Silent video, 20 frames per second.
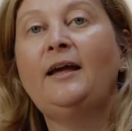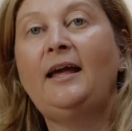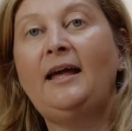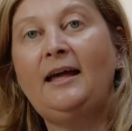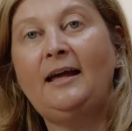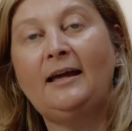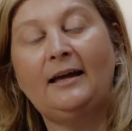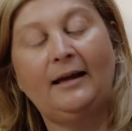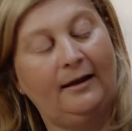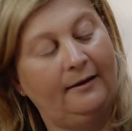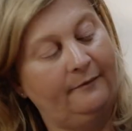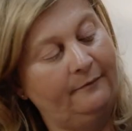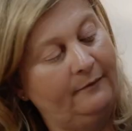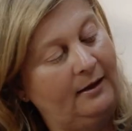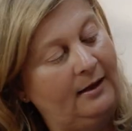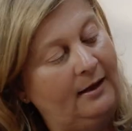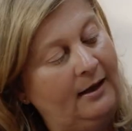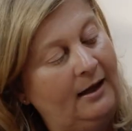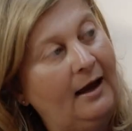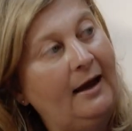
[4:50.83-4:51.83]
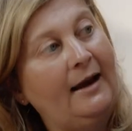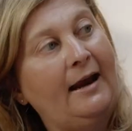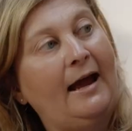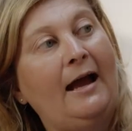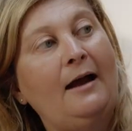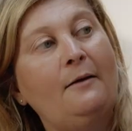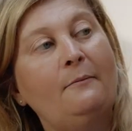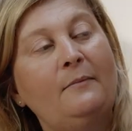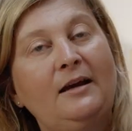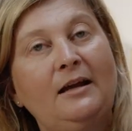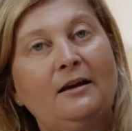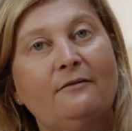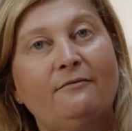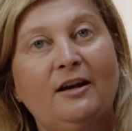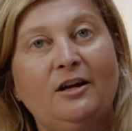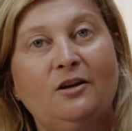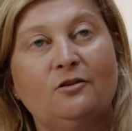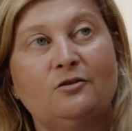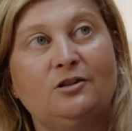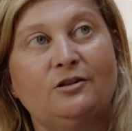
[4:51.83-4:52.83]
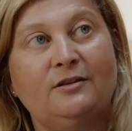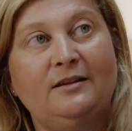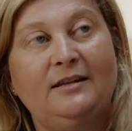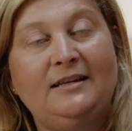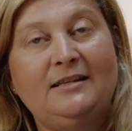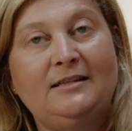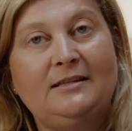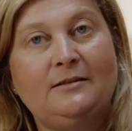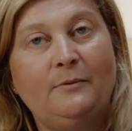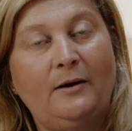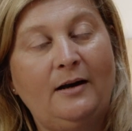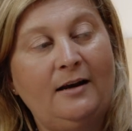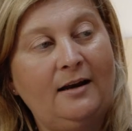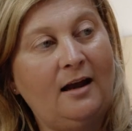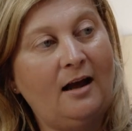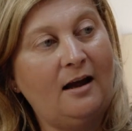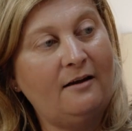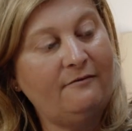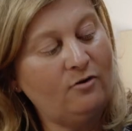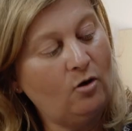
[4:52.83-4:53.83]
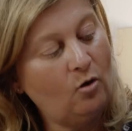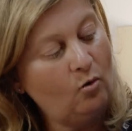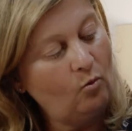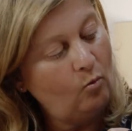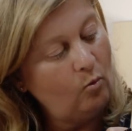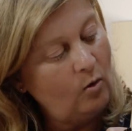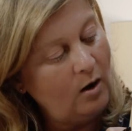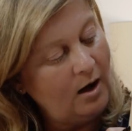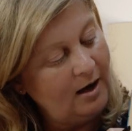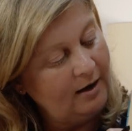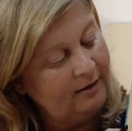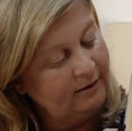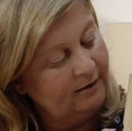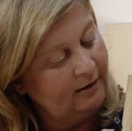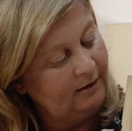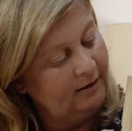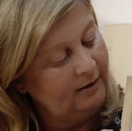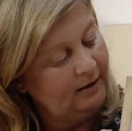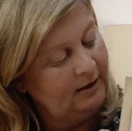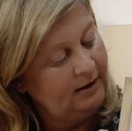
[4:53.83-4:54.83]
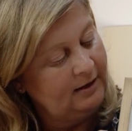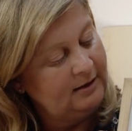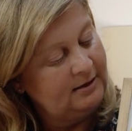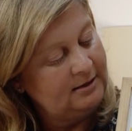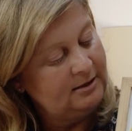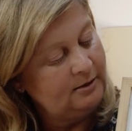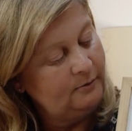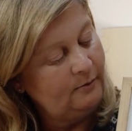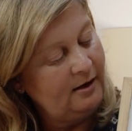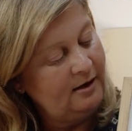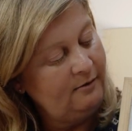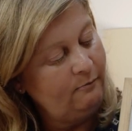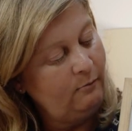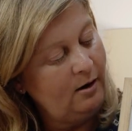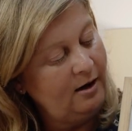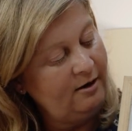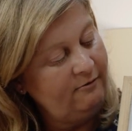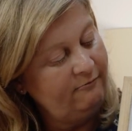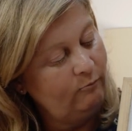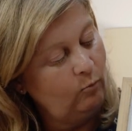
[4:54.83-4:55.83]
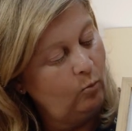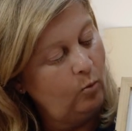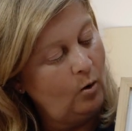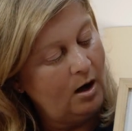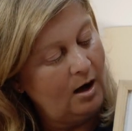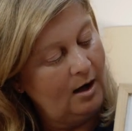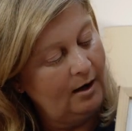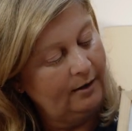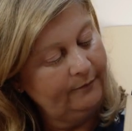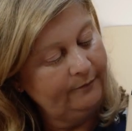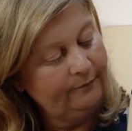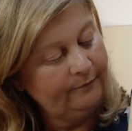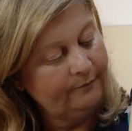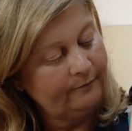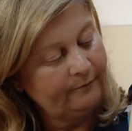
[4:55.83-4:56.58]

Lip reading: here. And how many have I got on this one? I've got 1. So I write 1